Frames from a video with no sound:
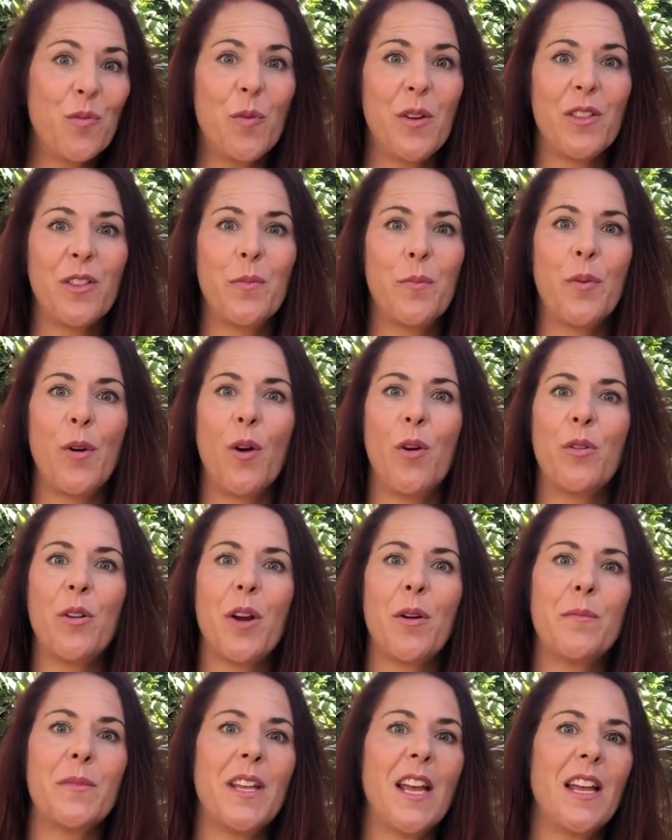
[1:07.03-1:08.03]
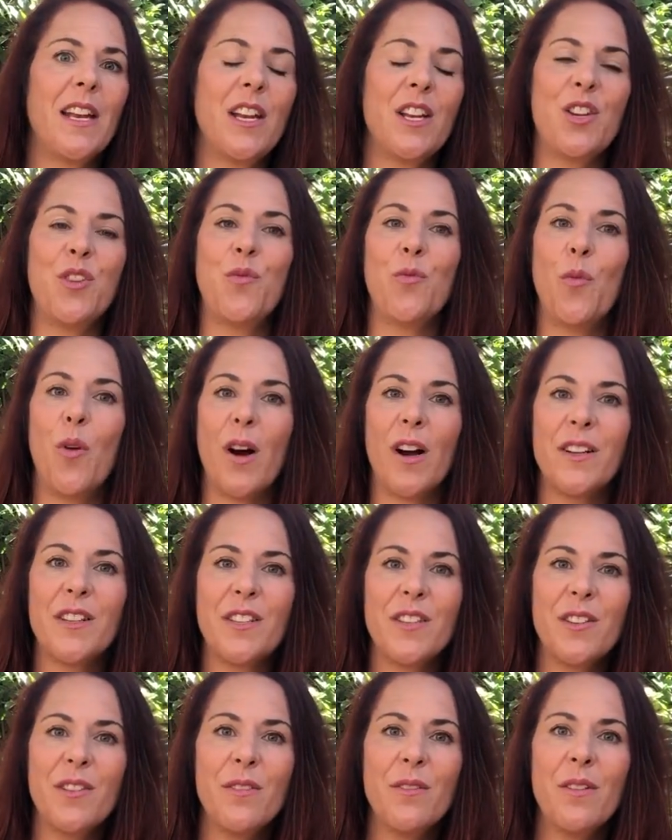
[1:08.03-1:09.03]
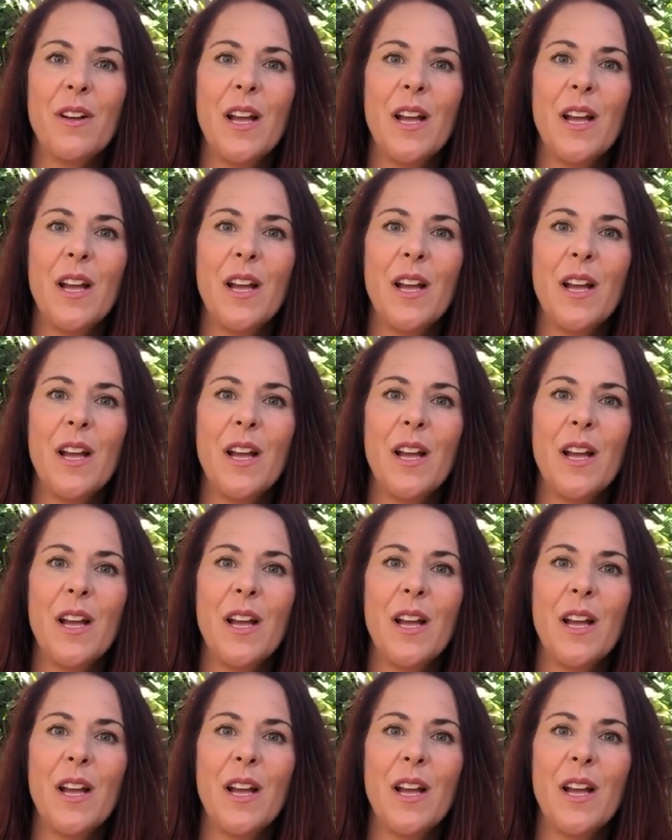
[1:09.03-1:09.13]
with the program yet and you want to,